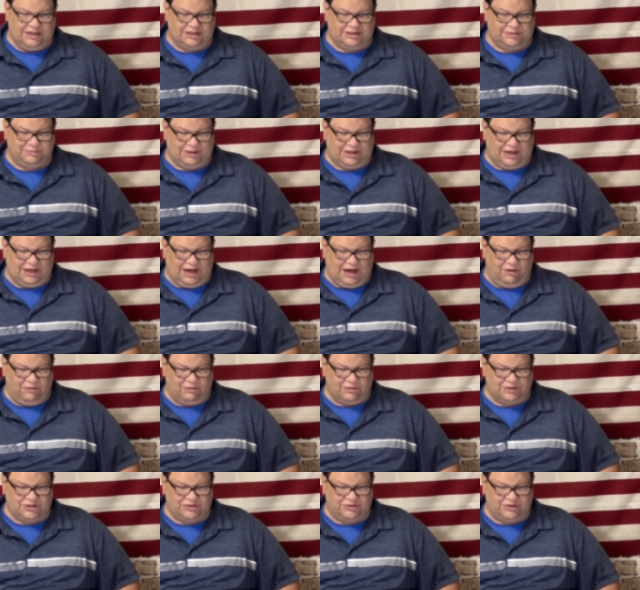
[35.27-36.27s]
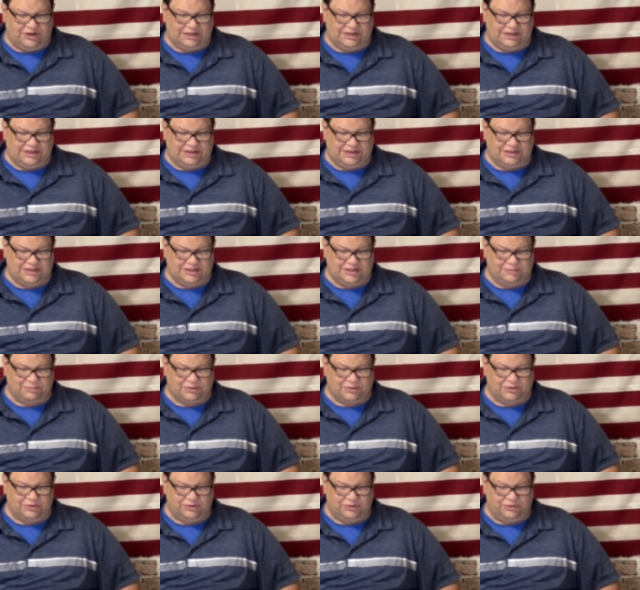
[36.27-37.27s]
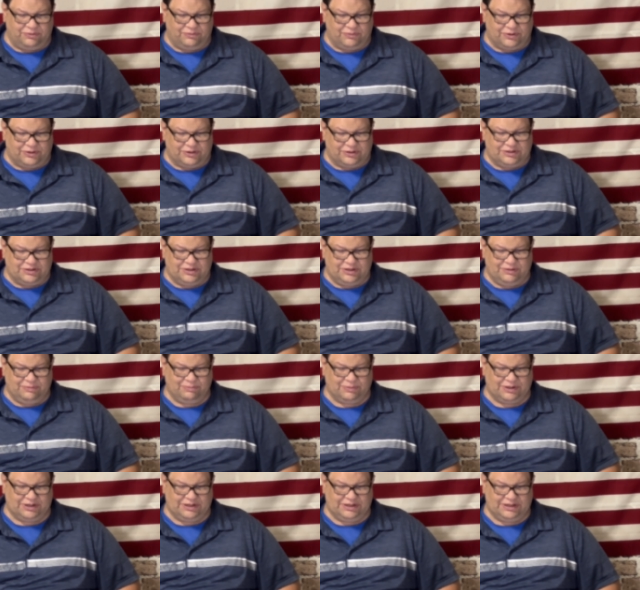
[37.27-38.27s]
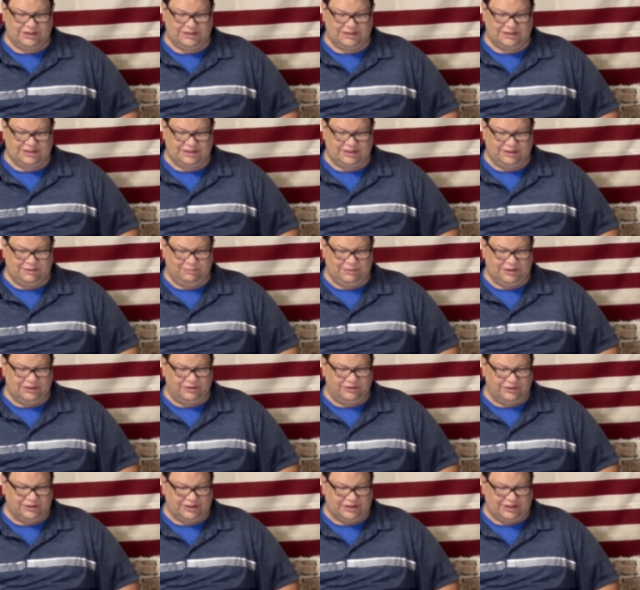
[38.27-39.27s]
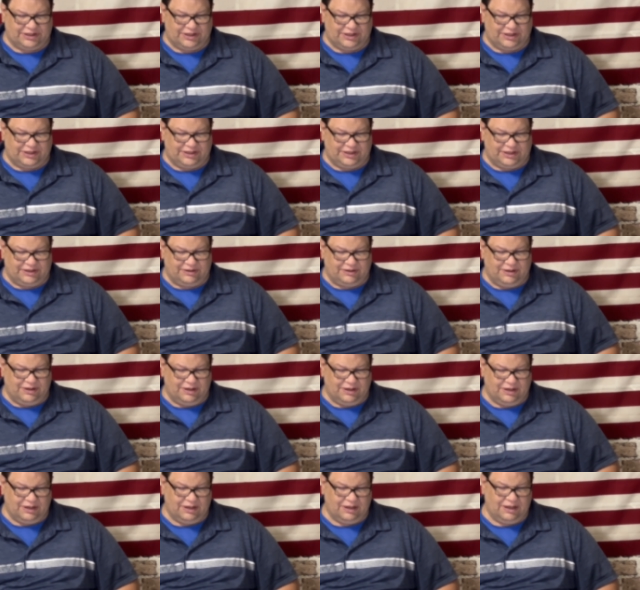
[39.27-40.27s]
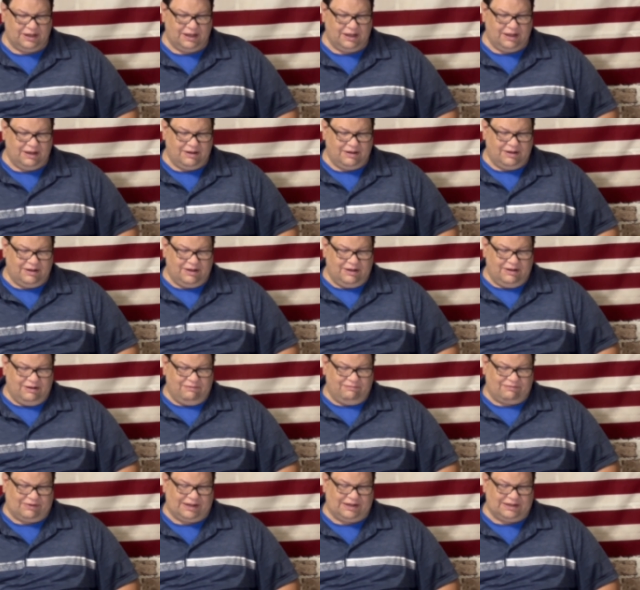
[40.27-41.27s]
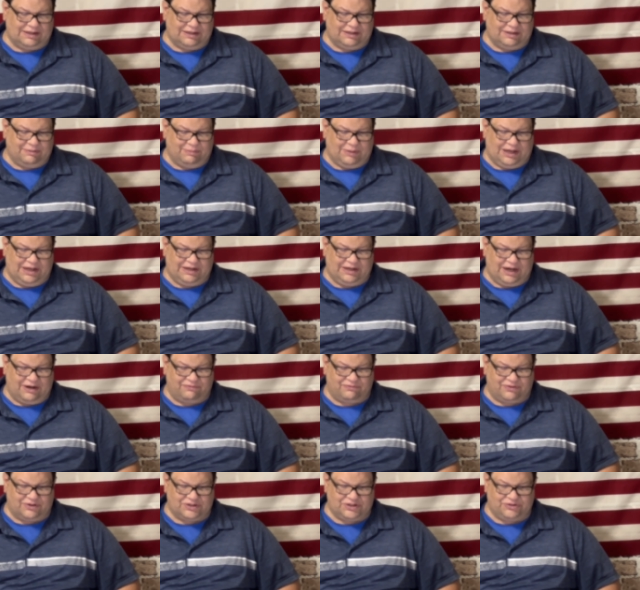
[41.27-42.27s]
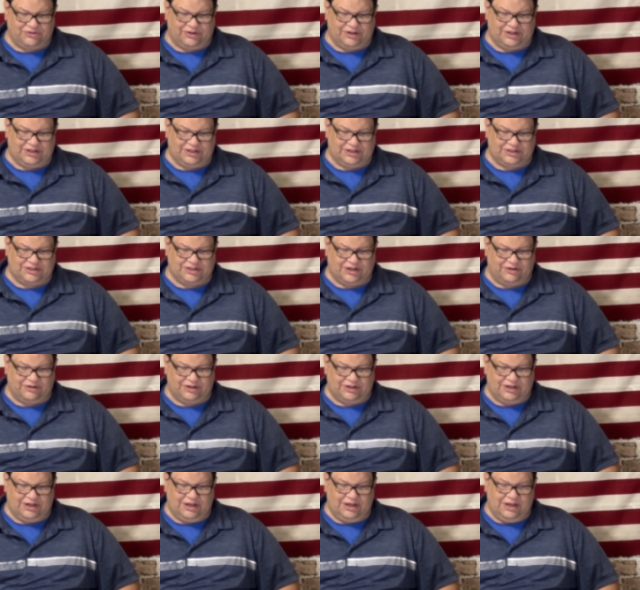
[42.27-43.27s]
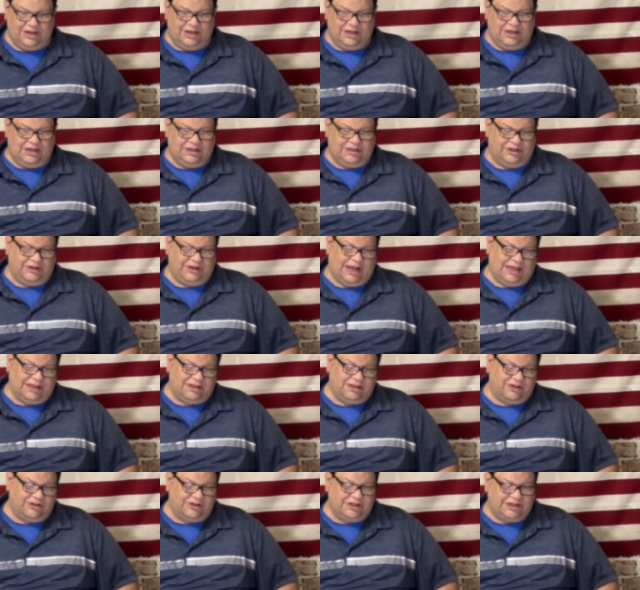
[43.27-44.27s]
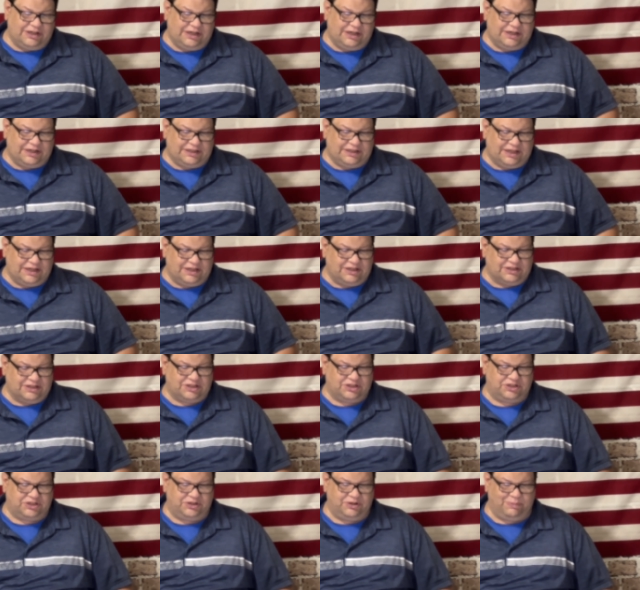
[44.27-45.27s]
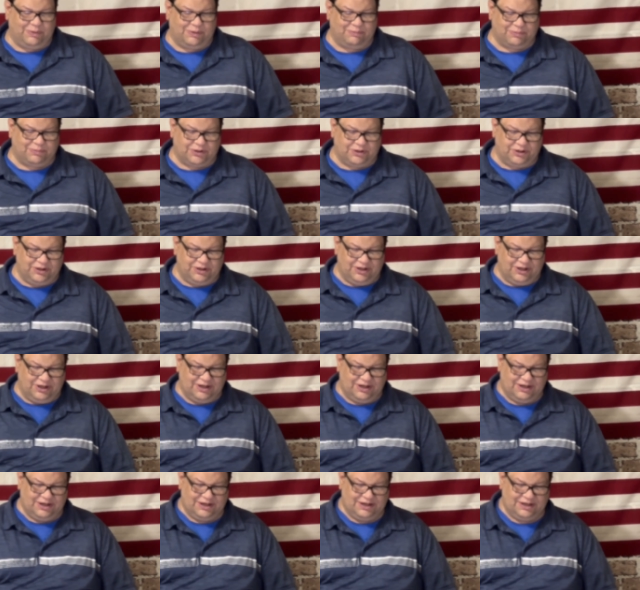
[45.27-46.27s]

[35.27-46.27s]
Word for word: He spent hours trying to teach the bird new words, but it didn't seem to be learning anything. Finally, the man got frustrated and shouted, You're not learning anything, you stupid bird!